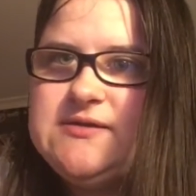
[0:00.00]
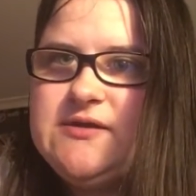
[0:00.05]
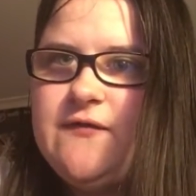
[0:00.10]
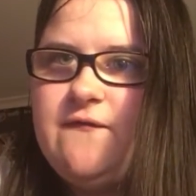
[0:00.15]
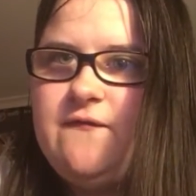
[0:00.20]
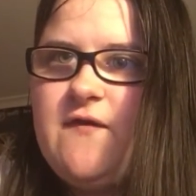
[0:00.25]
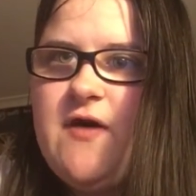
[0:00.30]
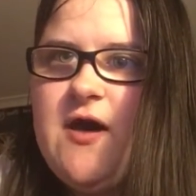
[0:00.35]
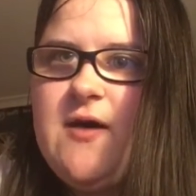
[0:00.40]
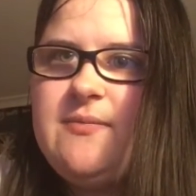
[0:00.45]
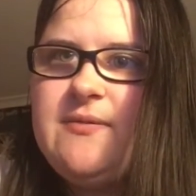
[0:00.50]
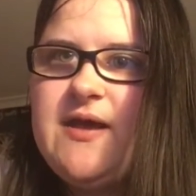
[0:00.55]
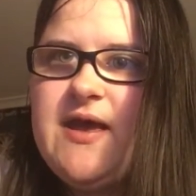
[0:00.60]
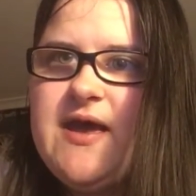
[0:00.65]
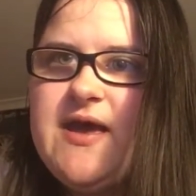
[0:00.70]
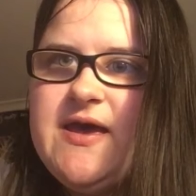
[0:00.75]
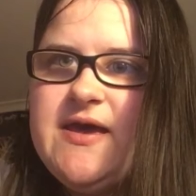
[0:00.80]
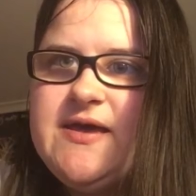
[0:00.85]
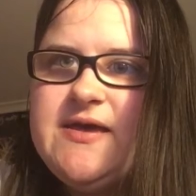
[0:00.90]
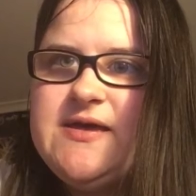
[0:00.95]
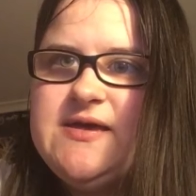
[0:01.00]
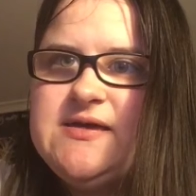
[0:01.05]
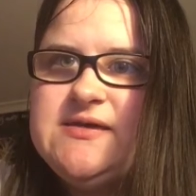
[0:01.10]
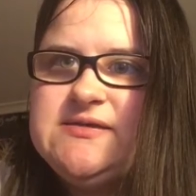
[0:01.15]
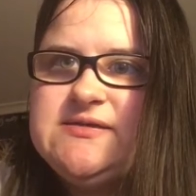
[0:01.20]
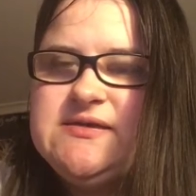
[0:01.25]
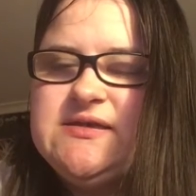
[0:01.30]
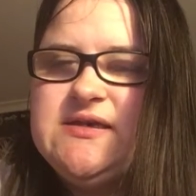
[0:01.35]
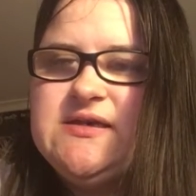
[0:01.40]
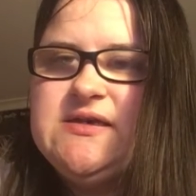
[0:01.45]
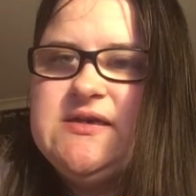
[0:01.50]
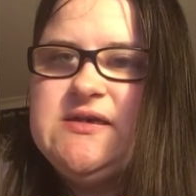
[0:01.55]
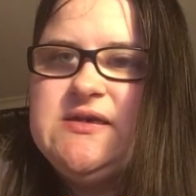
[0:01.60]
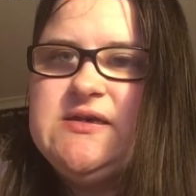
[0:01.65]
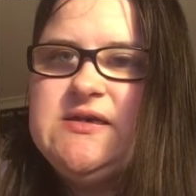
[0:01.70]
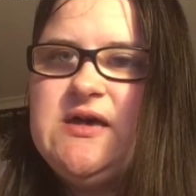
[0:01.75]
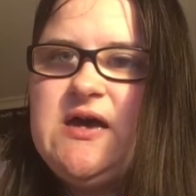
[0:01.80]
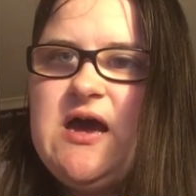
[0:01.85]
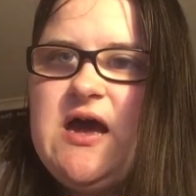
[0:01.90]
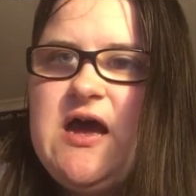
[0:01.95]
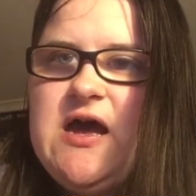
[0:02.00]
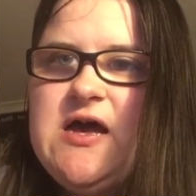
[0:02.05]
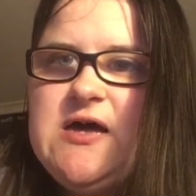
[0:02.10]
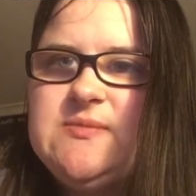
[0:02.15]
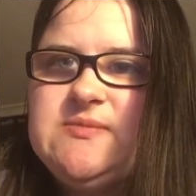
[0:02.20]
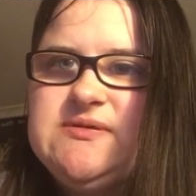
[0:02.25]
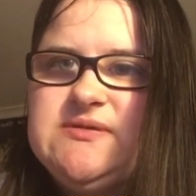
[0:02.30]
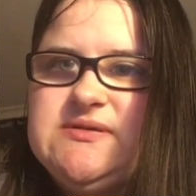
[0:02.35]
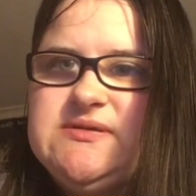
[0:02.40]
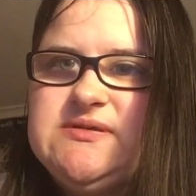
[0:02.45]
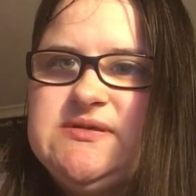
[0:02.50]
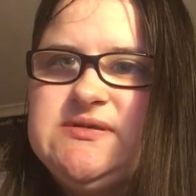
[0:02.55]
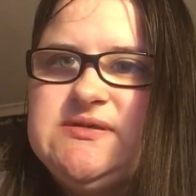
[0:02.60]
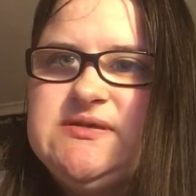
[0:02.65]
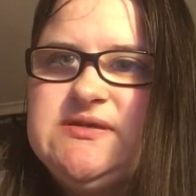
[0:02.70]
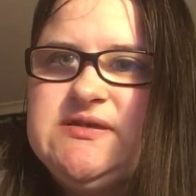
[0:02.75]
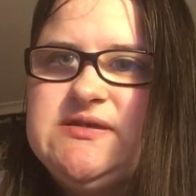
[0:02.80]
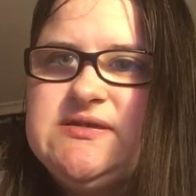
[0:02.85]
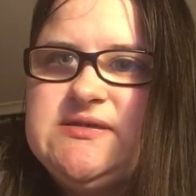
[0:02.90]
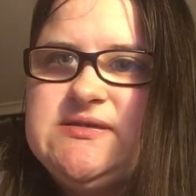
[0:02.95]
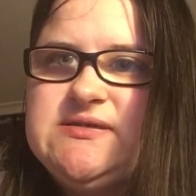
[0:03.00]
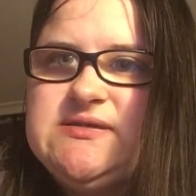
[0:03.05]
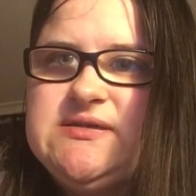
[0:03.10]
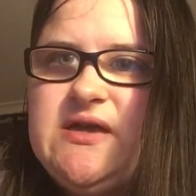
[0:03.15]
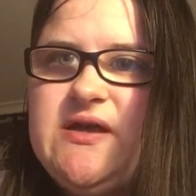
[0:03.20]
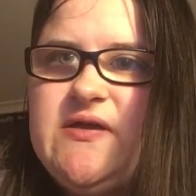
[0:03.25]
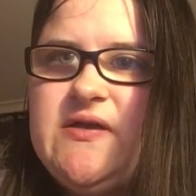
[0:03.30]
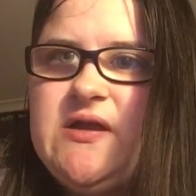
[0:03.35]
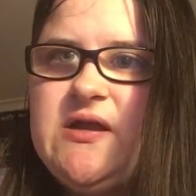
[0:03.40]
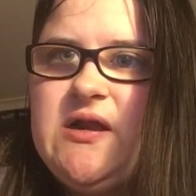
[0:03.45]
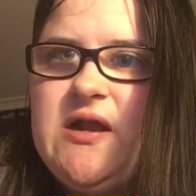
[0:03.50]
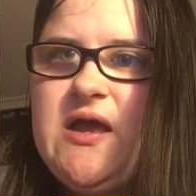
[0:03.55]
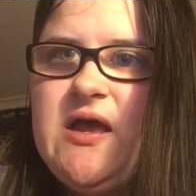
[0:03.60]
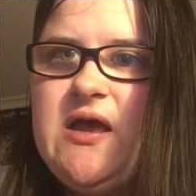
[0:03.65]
So 5 days, 6, 7,